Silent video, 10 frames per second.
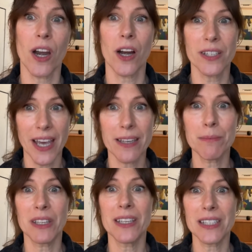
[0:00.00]
are 10
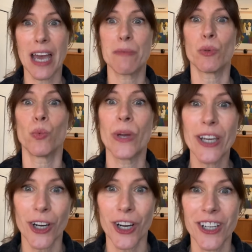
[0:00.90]
million times
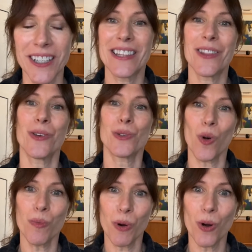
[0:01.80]
weaker than those
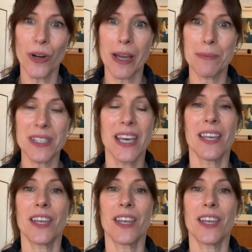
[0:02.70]
old programs